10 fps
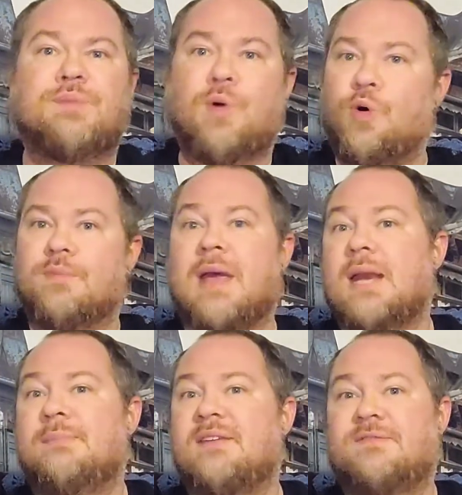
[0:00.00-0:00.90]
or
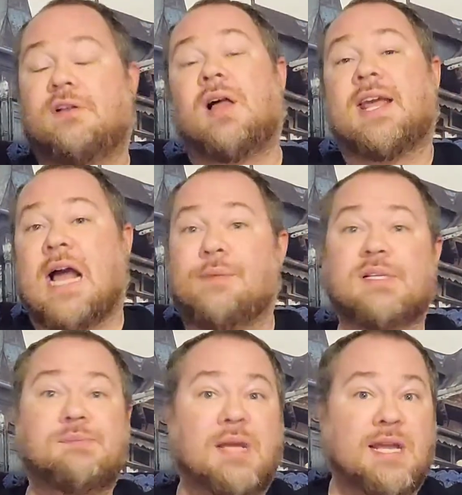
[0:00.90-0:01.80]
made me feel like I
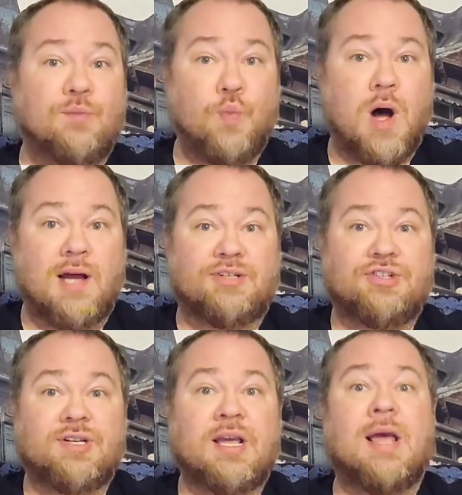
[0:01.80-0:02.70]
was being watched.